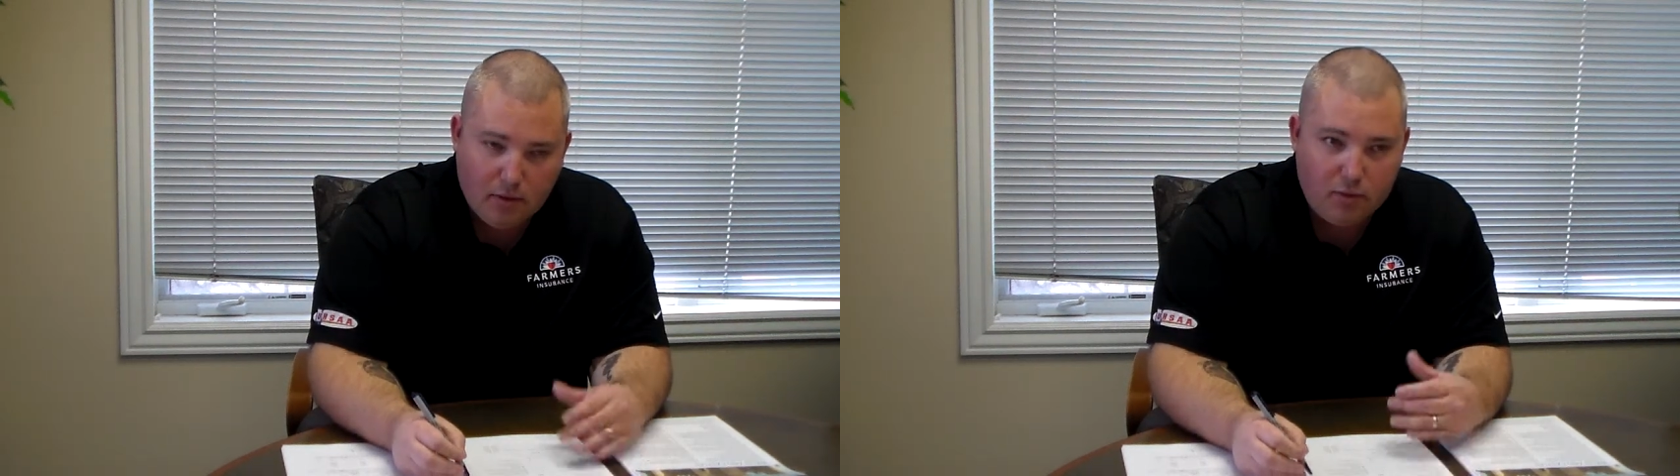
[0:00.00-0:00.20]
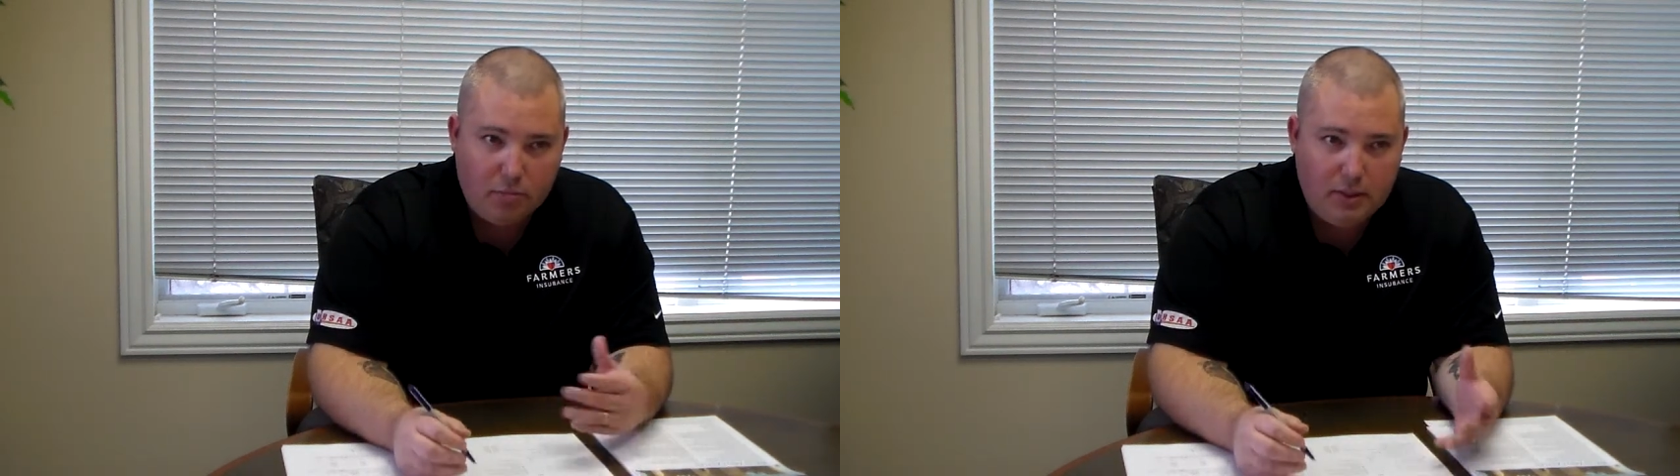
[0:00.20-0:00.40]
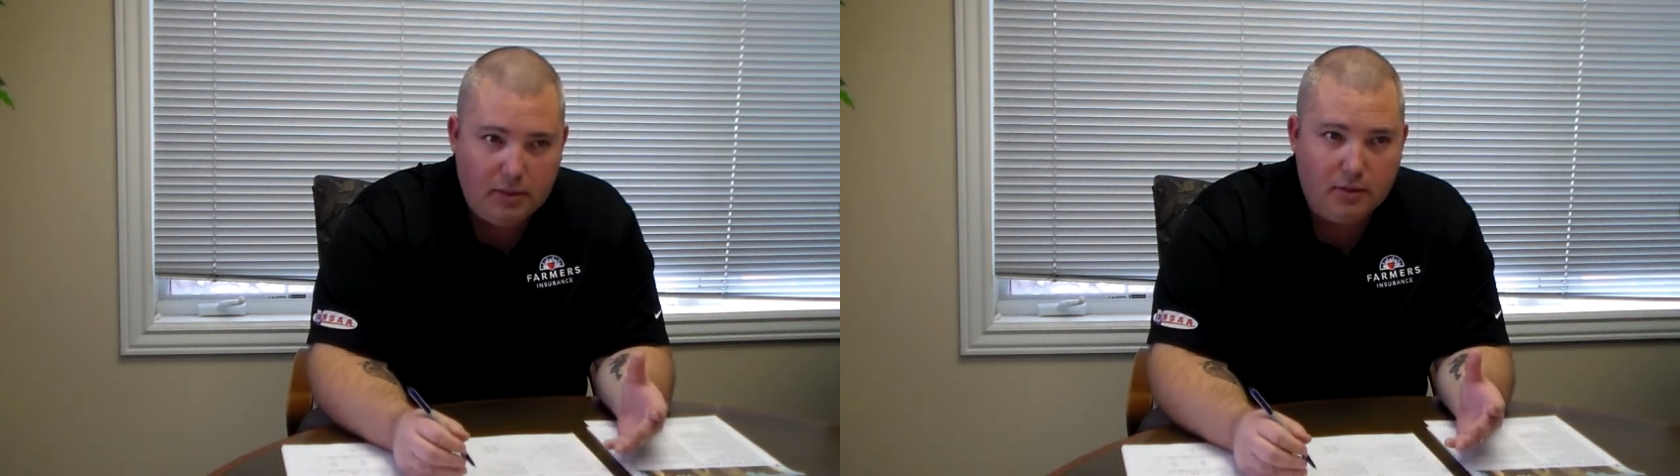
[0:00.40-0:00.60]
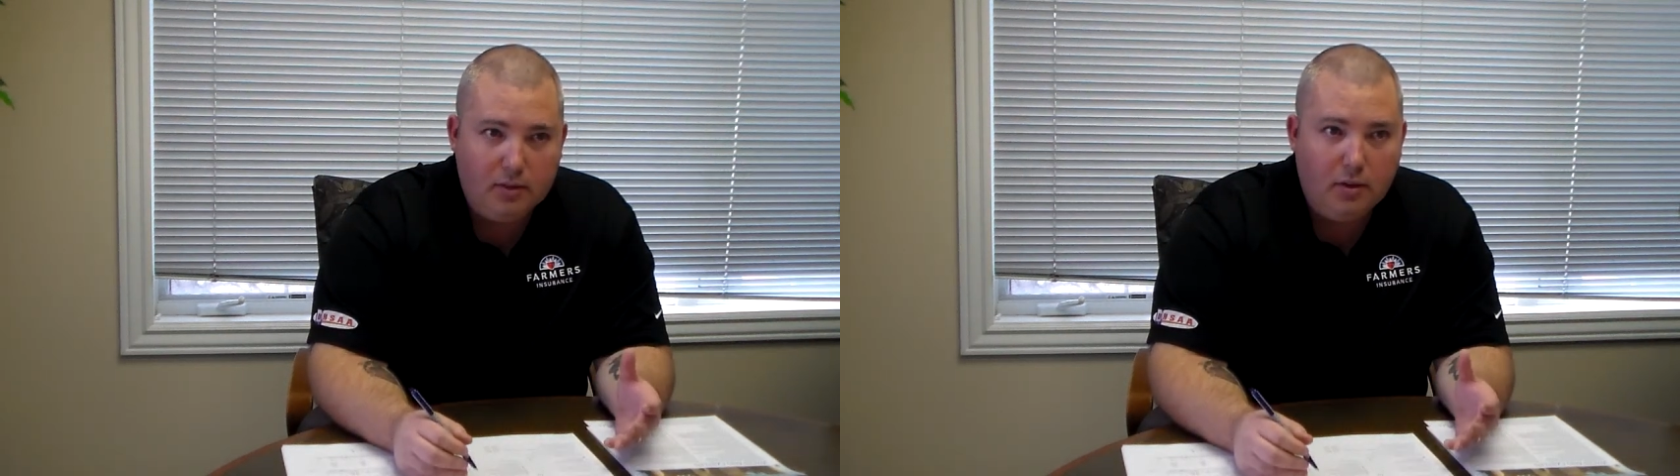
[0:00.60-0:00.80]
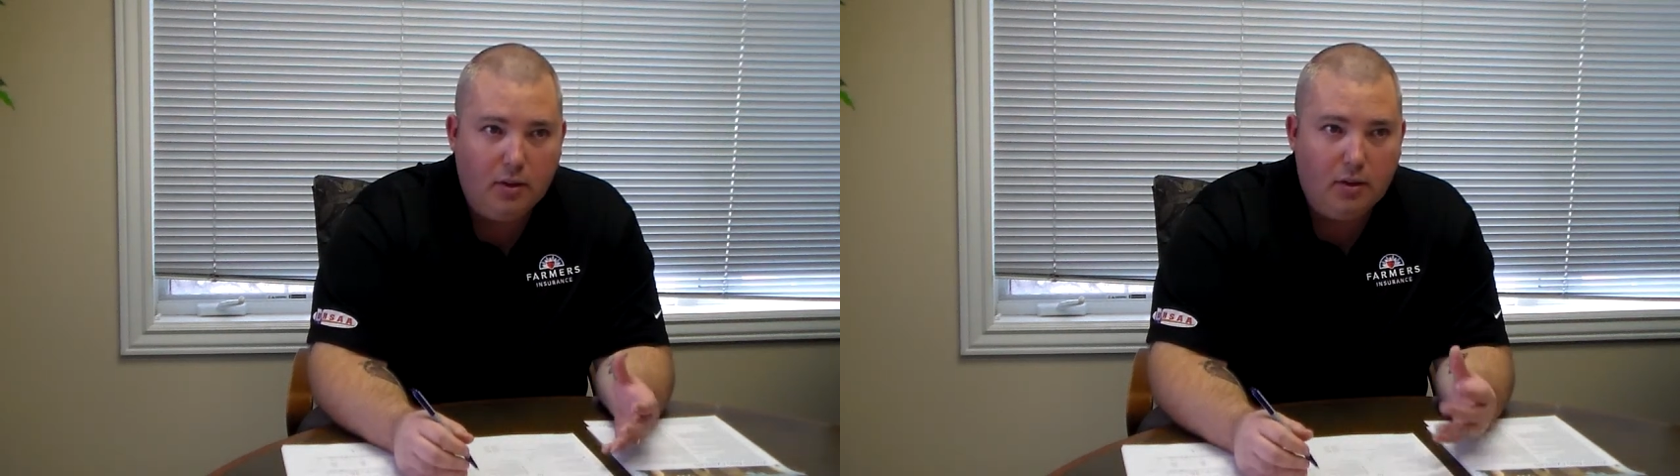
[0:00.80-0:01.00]
which
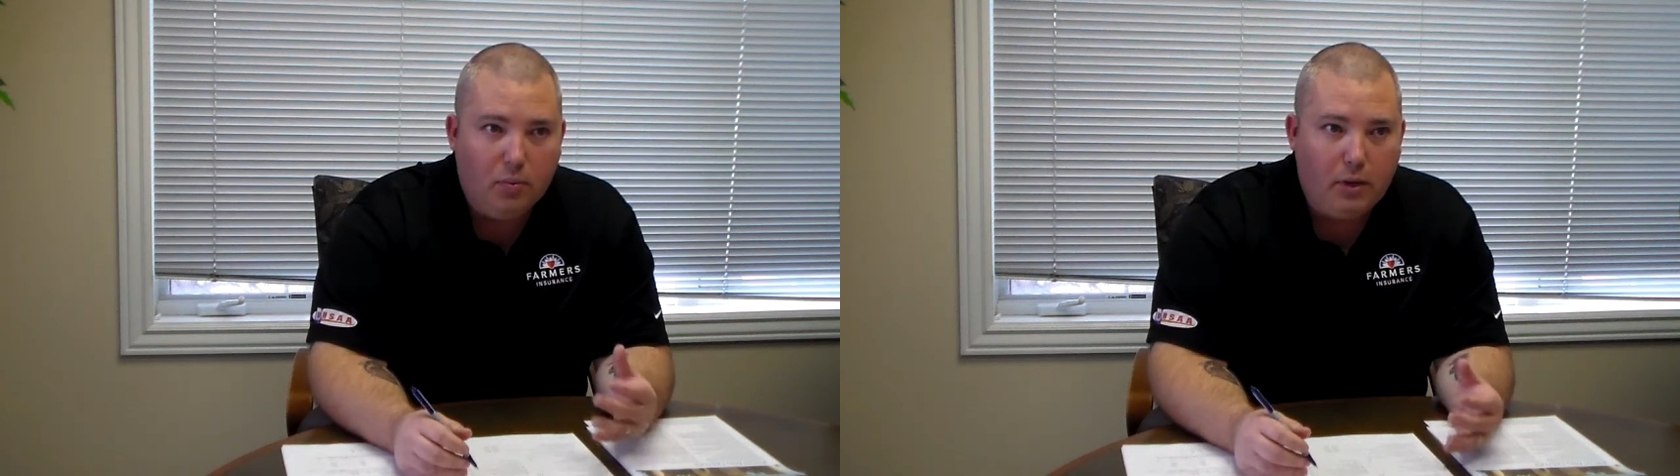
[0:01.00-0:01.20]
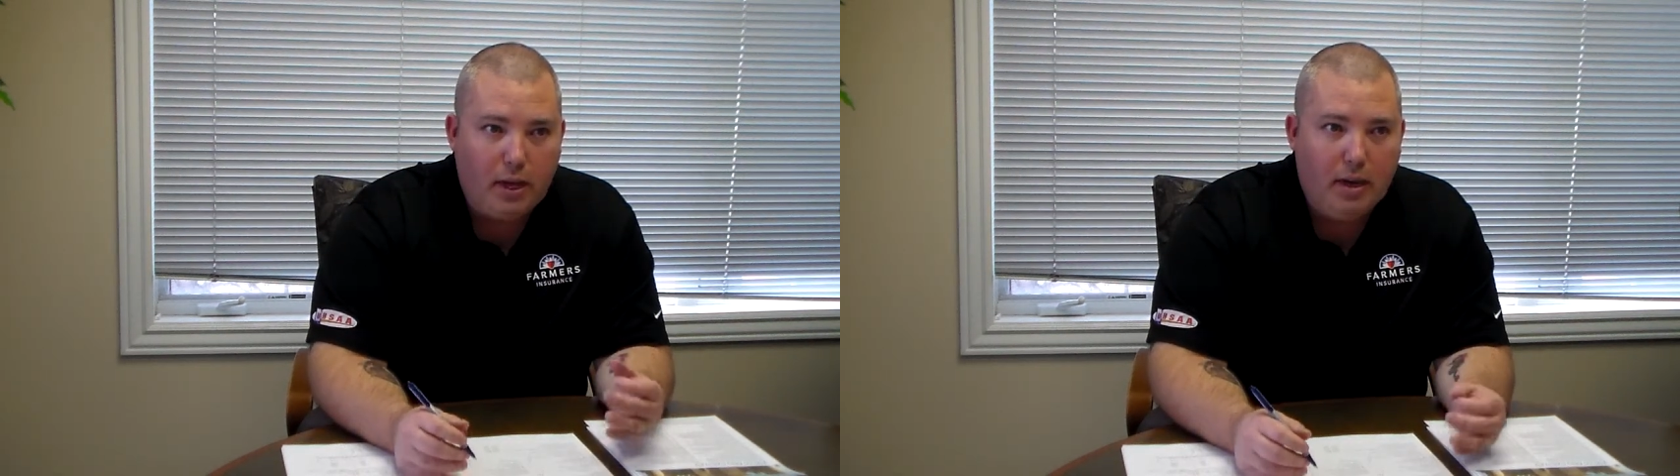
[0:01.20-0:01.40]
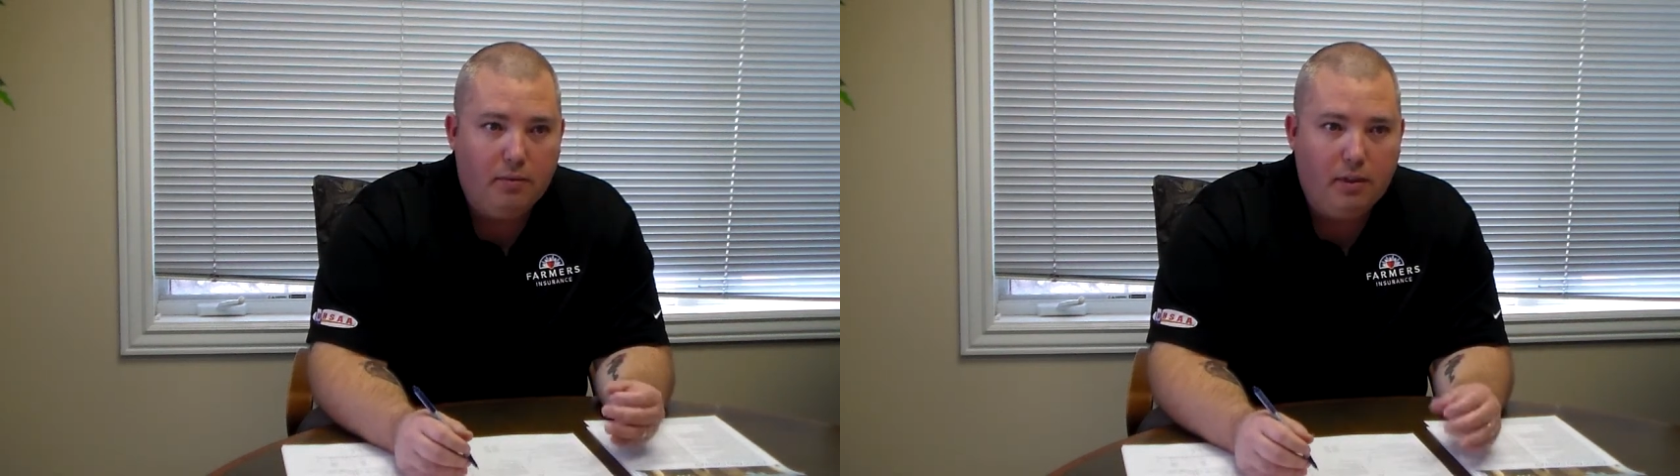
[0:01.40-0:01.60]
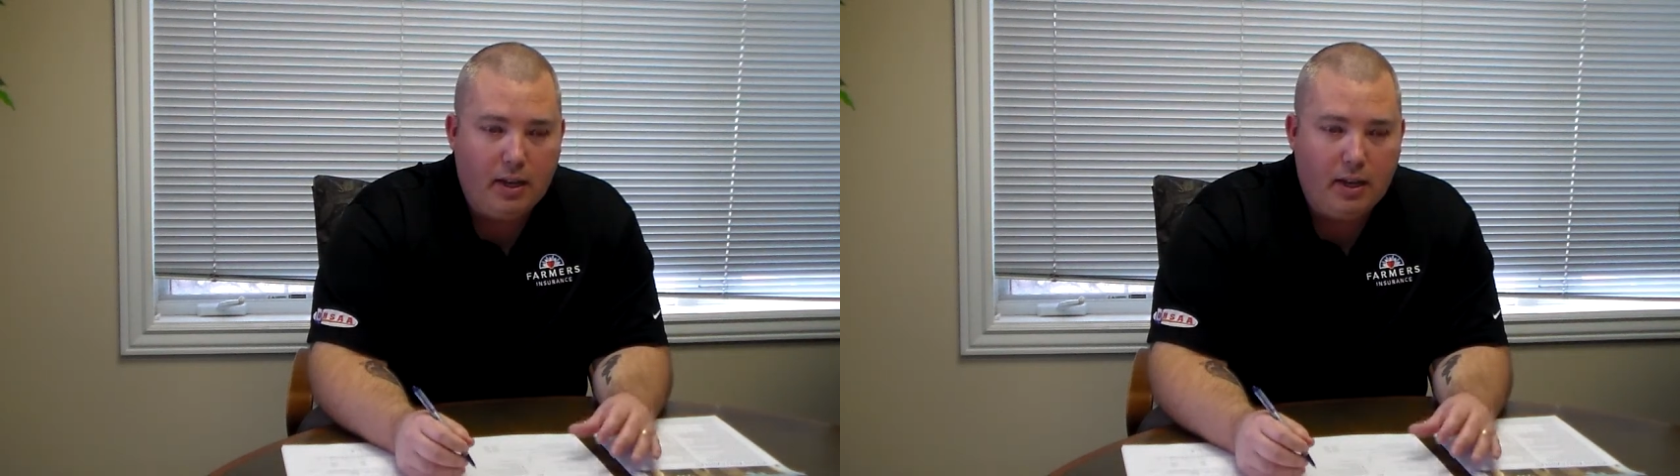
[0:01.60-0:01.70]
means we have